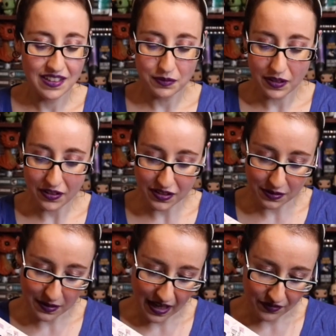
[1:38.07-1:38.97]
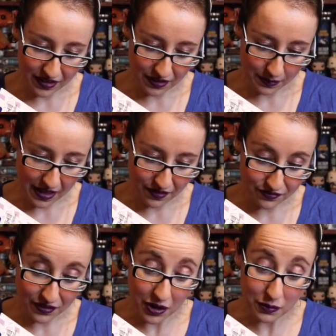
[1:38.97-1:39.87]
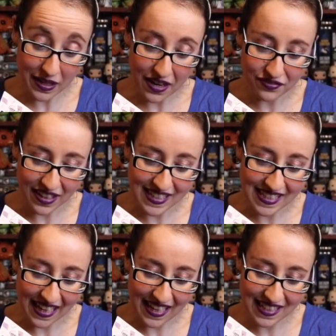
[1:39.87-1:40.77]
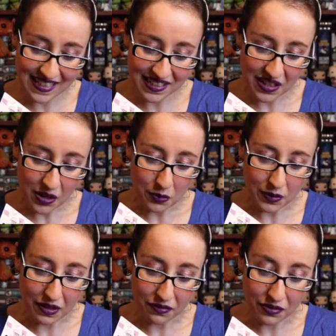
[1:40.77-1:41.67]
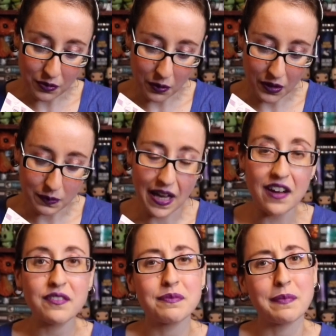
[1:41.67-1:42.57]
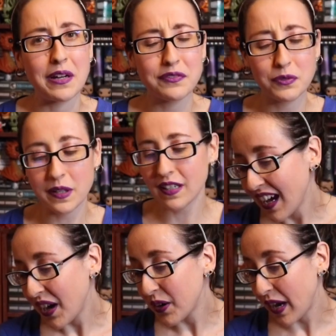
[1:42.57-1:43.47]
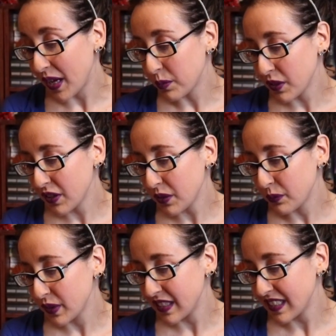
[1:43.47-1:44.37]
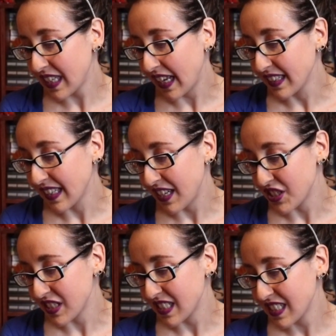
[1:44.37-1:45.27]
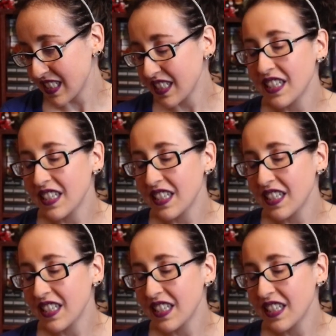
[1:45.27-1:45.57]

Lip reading: What else do we have in here? We have Rysand, we have Thorn, we have Malfoy. Oh, Edward, Ridden, and Legend.